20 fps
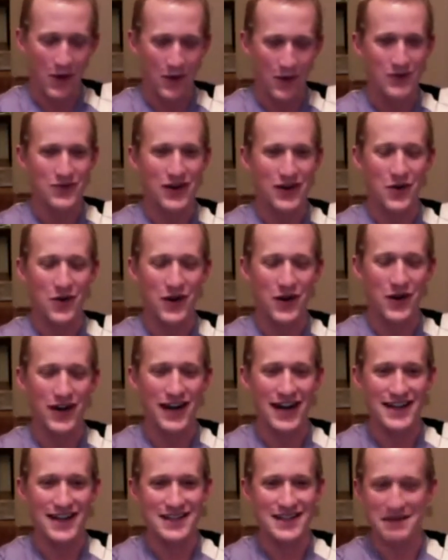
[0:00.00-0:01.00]
try to
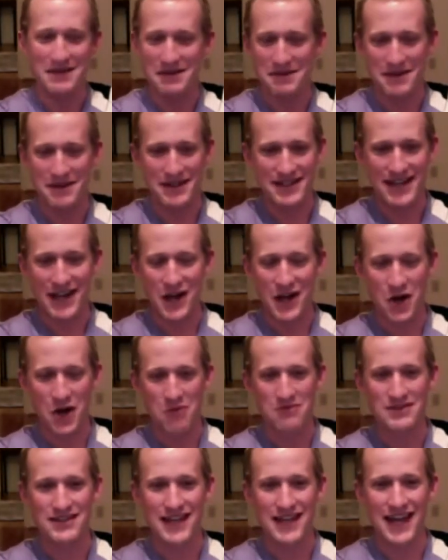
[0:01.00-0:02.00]
organize something. I mean, he's got a
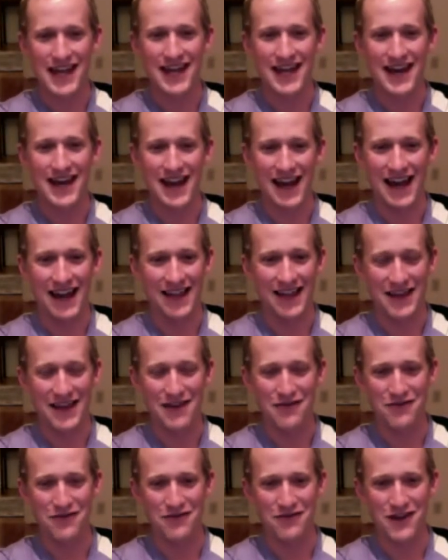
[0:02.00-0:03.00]
homestay. I
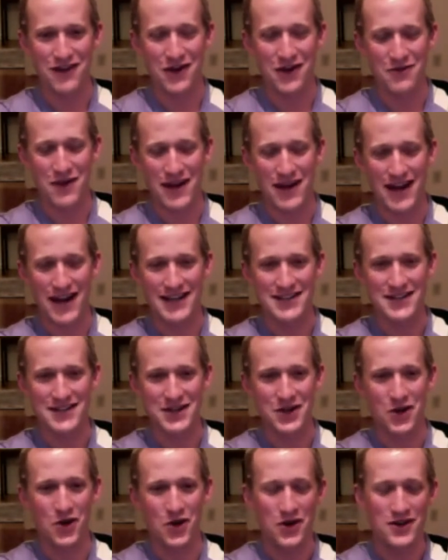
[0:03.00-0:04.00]
live right next to the
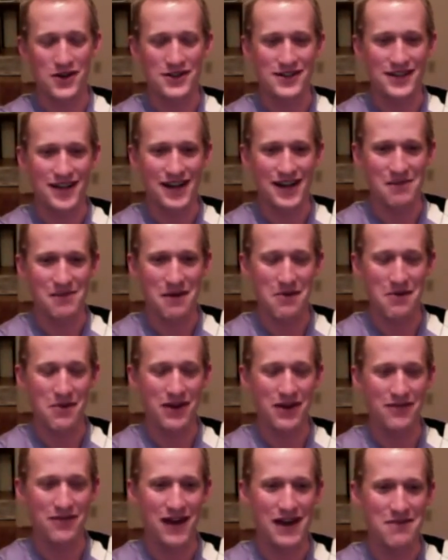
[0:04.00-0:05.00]
course. Maybe we
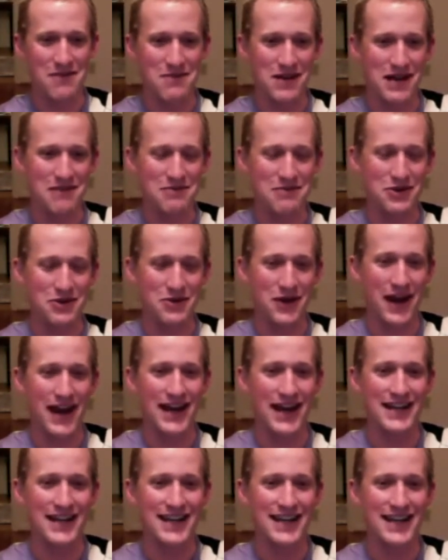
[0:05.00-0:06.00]
can find him a couple of
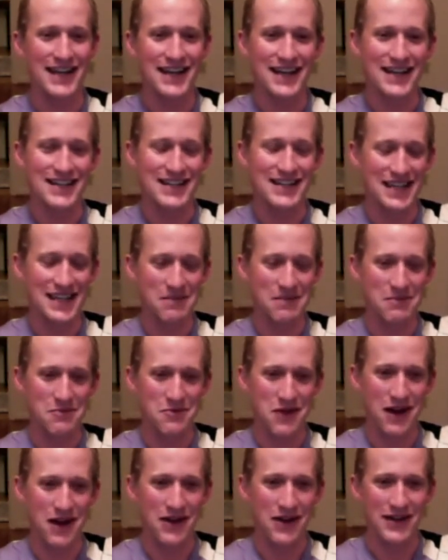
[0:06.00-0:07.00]
grand to keep him
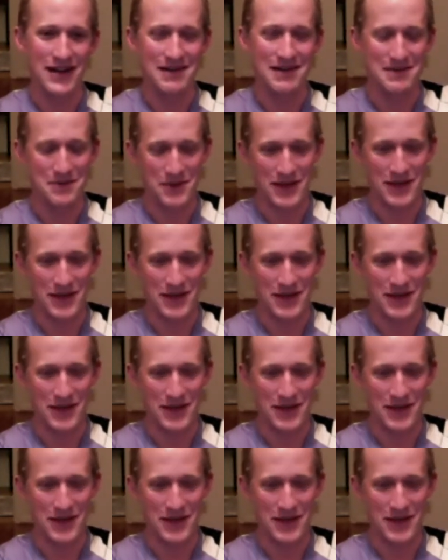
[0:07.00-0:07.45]
around a couple of weeks